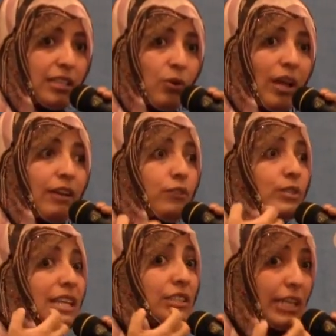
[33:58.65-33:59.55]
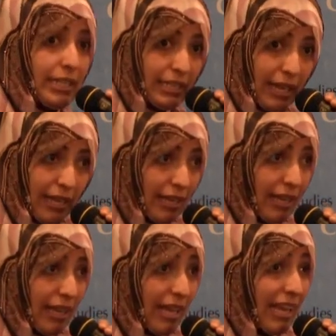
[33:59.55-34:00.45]
Those who have
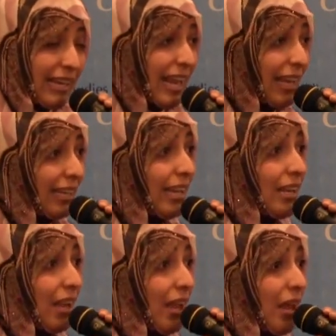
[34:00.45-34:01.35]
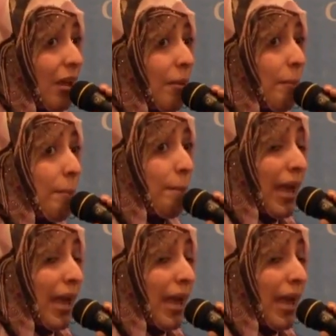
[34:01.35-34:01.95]
received the best